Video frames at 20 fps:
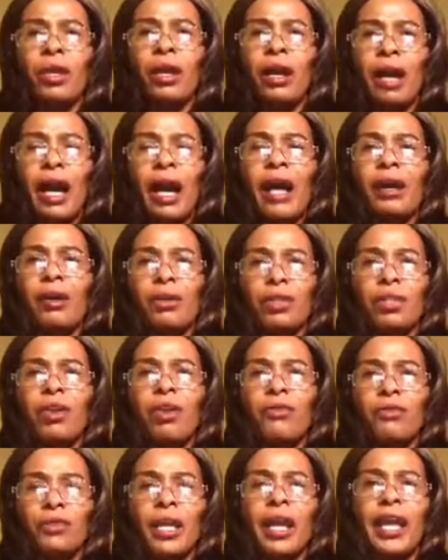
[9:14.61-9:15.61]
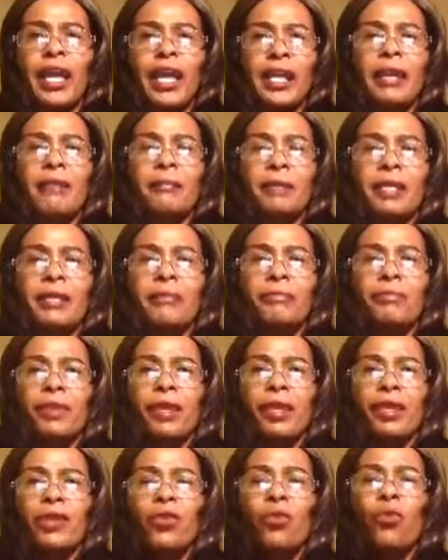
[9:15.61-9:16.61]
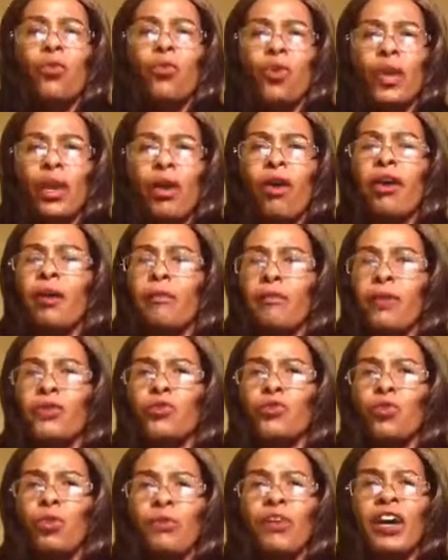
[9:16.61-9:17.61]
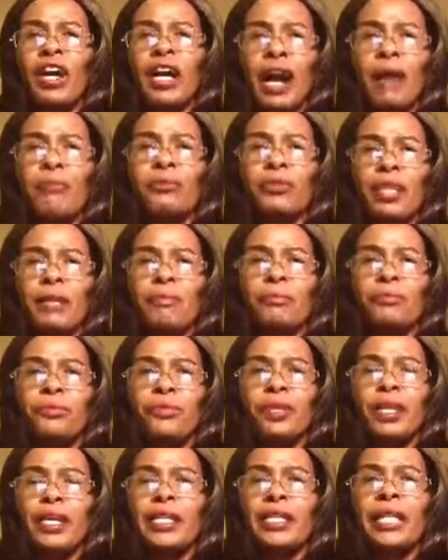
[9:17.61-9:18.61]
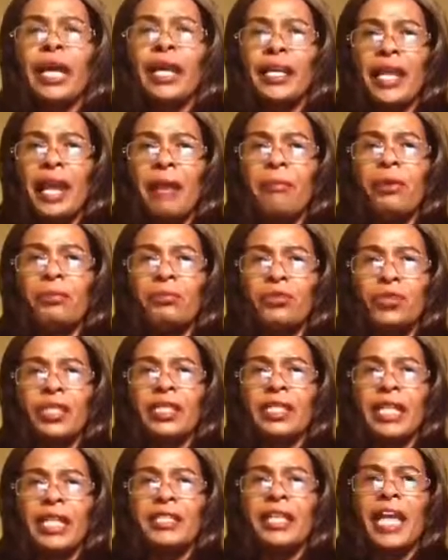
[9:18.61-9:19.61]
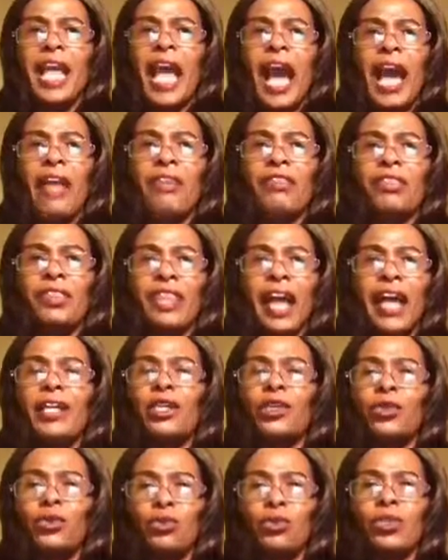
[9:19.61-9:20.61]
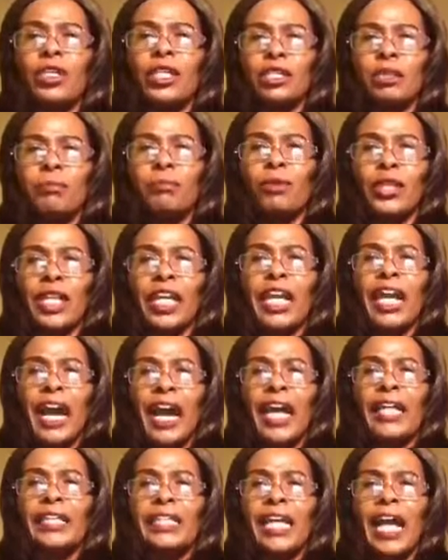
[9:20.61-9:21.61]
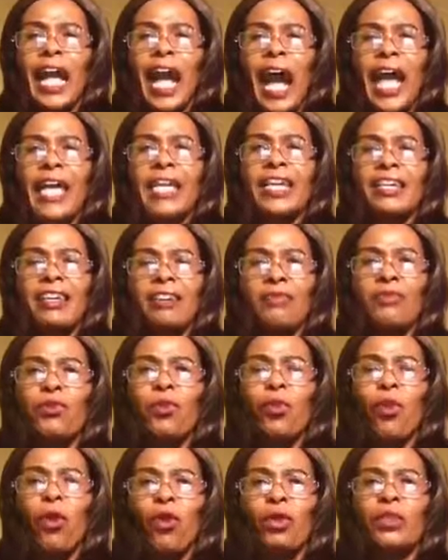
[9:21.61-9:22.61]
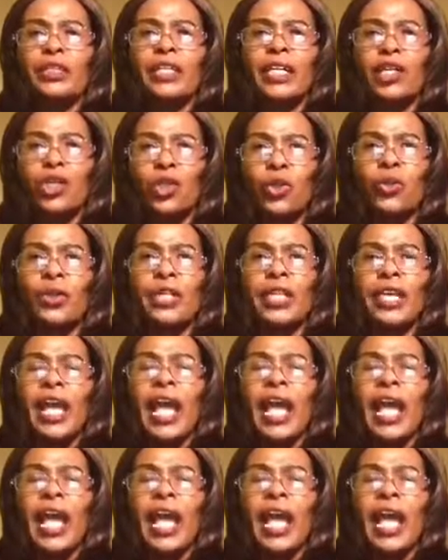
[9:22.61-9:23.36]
uh, of the enemy. You will be able to overcome them in the name of Jesus. I thank you this morning, God. I give you all the glory.